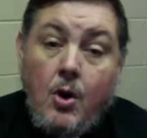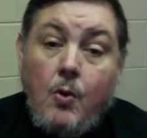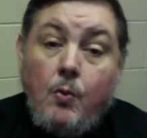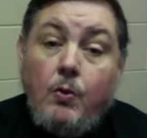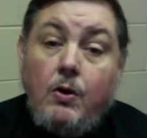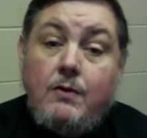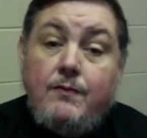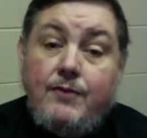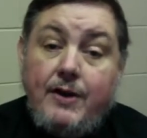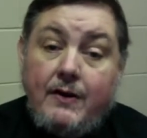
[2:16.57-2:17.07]

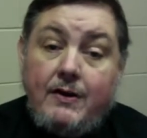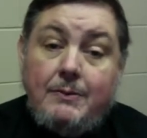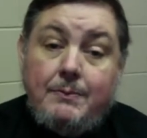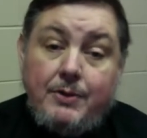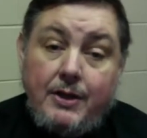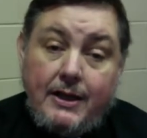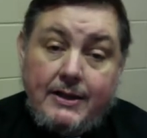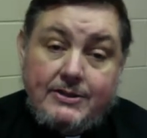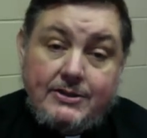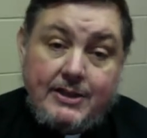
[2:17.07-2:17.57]
We're very
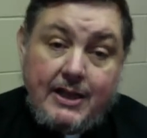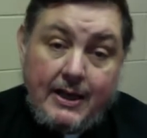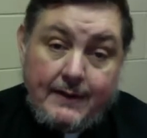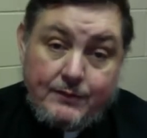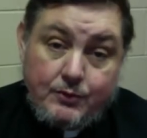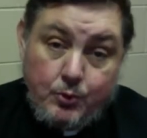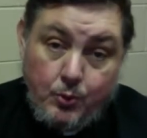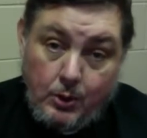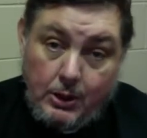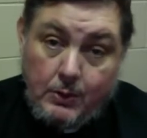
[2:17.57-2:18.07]
blessed to have
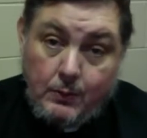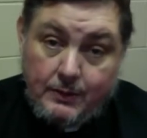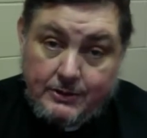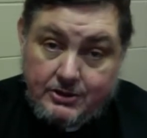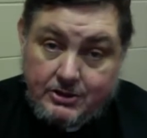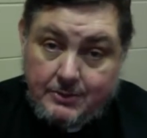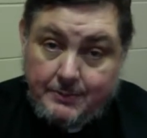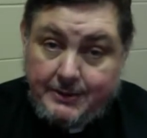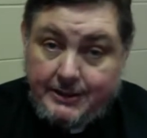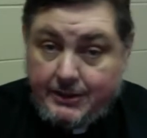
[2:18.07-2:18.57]
21
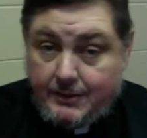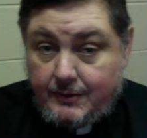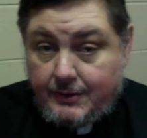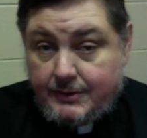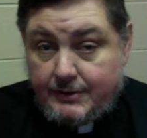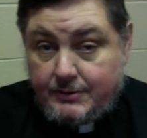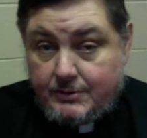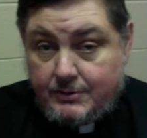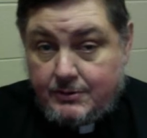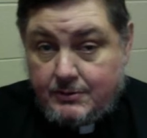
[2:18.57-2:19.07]

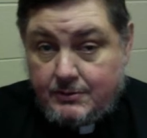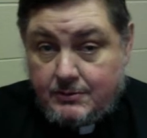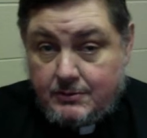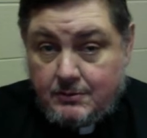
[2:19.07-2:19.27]
seminarians.